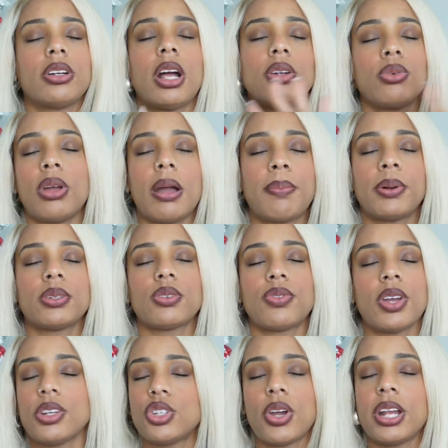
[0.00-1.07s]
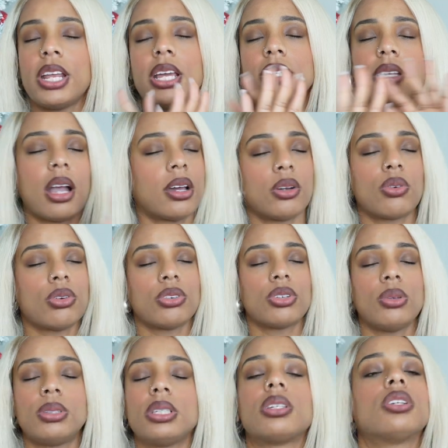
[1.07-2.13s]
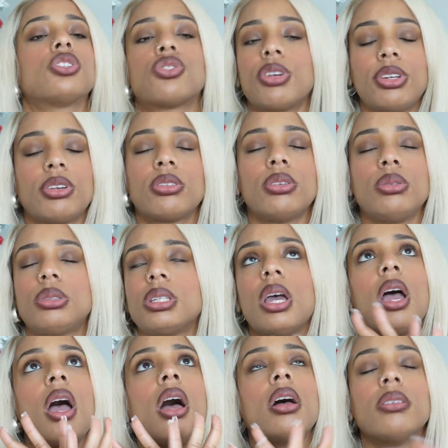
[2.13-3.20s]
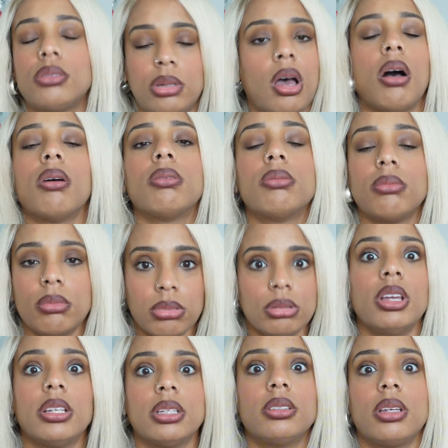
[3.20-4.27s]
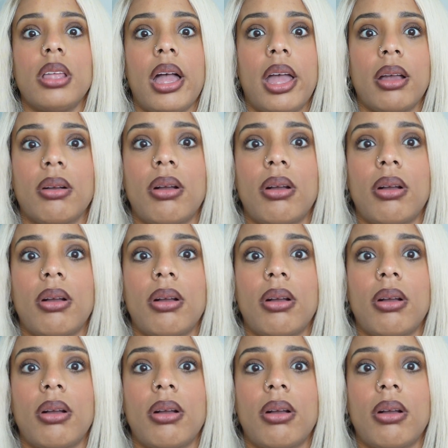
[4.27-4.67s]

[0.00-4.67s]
you're not doing hypertrophy training, it's not gonna grow your glutes, it's gonna shrink your glutes. So listen to that.